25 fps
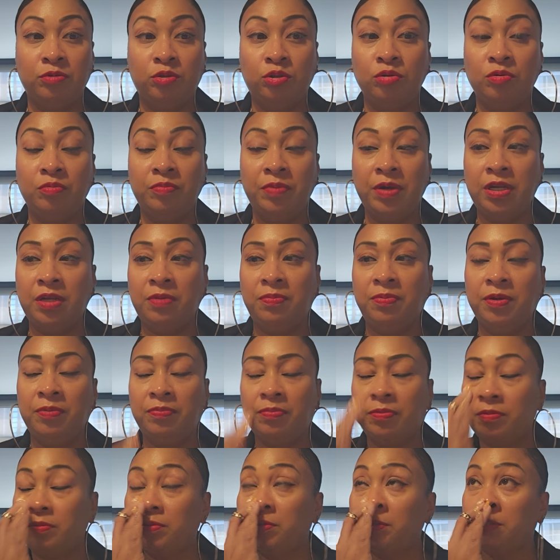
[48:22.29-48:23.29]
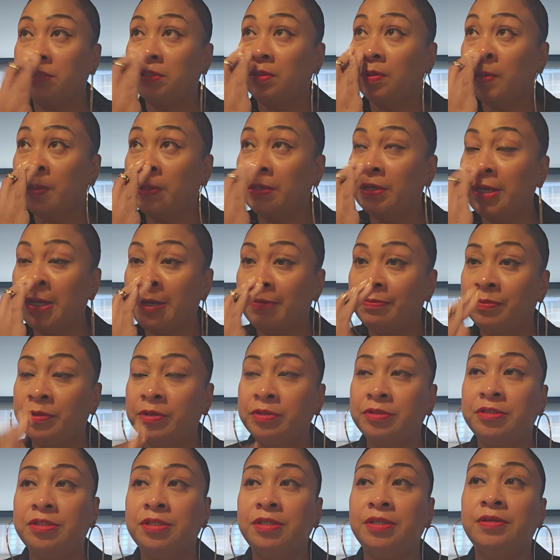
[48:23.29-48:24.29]
Too many people. Lord have
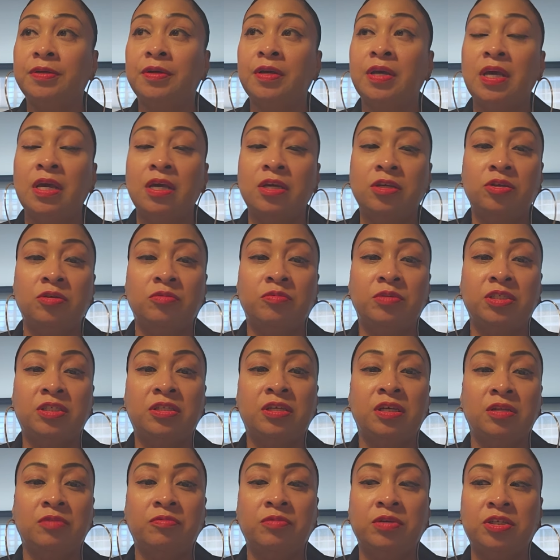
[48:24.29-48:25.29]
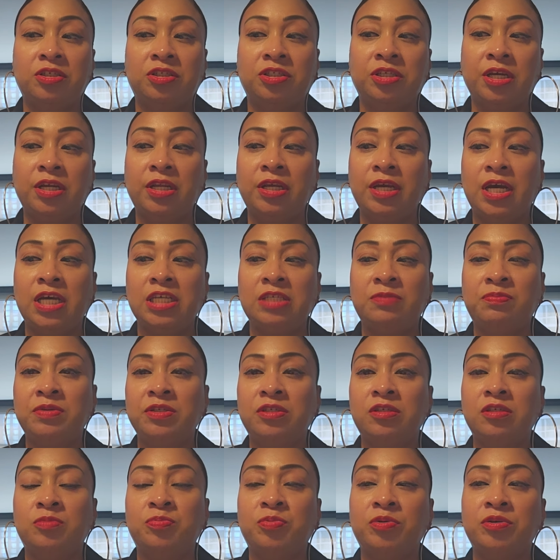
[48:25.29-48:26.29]
mercy. You was dealing with a shady-ass
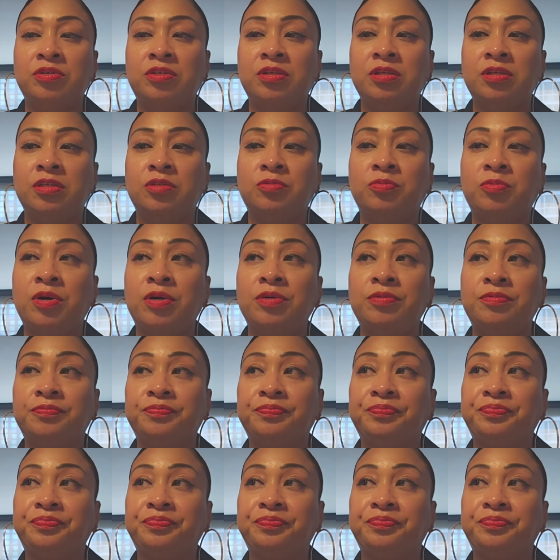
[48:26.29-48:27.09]
business person as well.